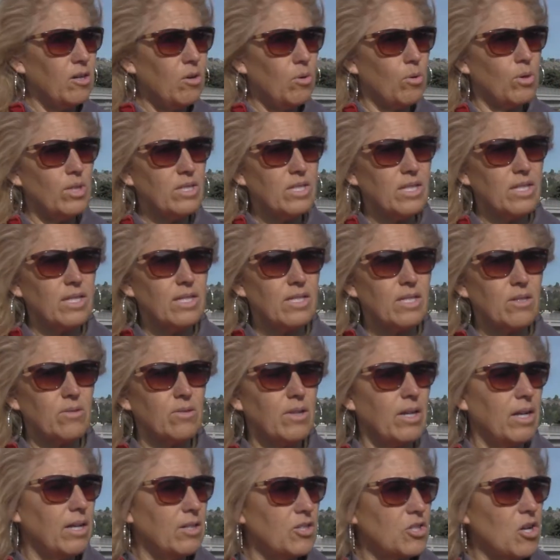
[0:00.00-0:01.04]
horses or
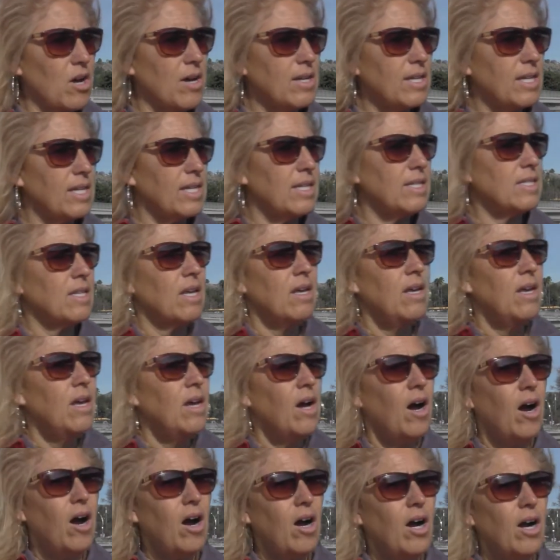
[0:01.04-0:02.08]
our donkeys
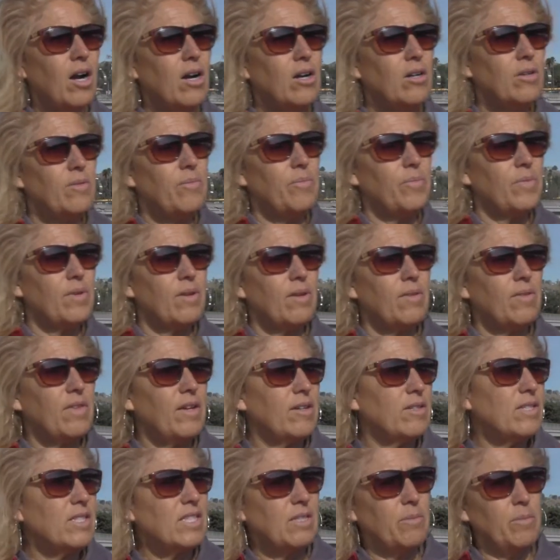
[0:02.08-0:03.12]
are
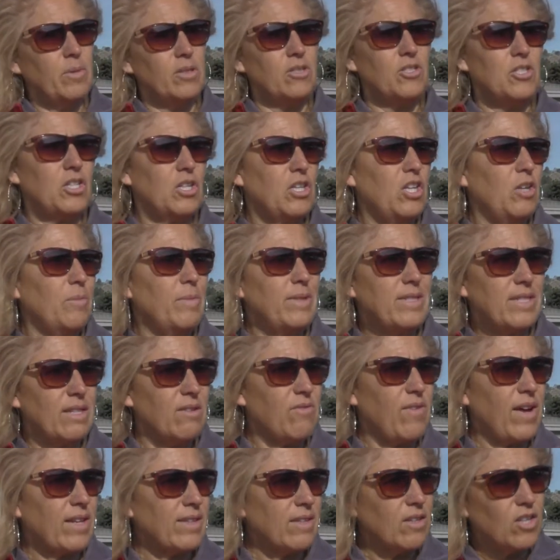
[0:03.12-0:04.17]
they're similar to humans in the
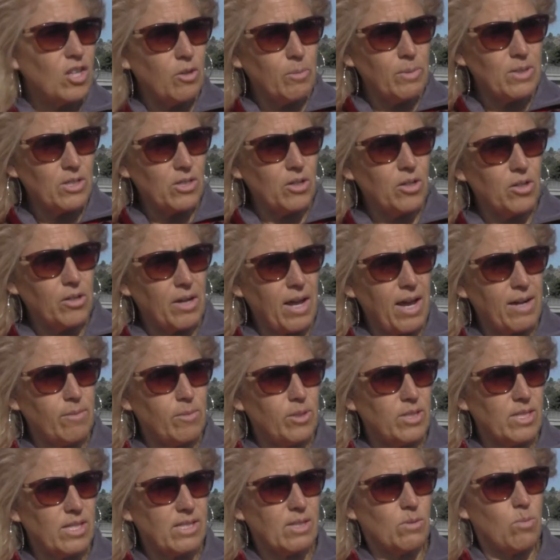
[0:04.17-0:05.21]
fact that humans are herd
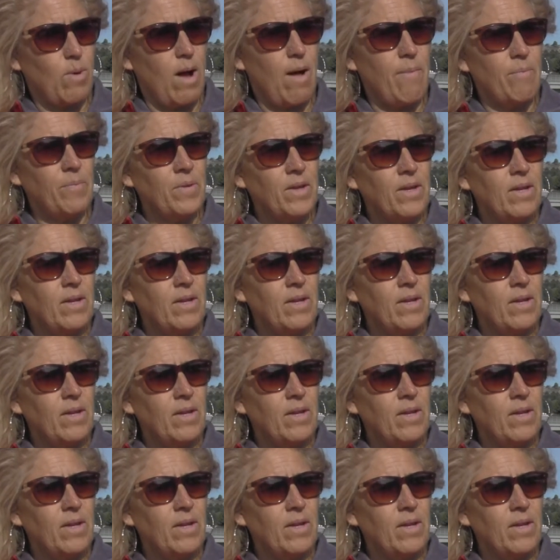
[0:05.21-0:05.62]
animals as well.